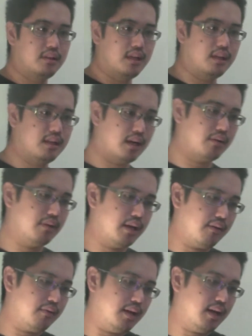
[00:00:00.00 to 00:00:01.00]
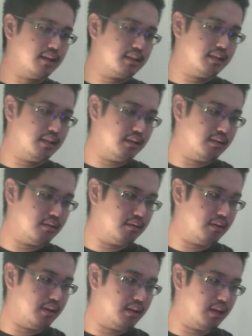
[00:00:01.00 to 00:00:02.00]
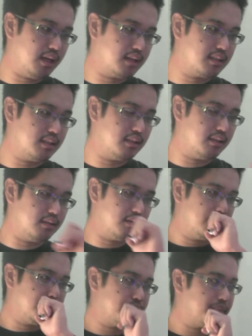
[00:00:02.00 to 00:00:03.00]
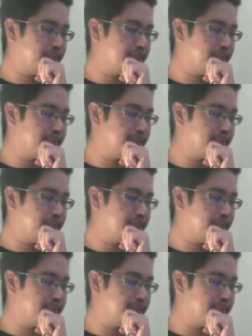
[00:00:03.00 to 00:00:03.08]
then I would have an x here and an x here.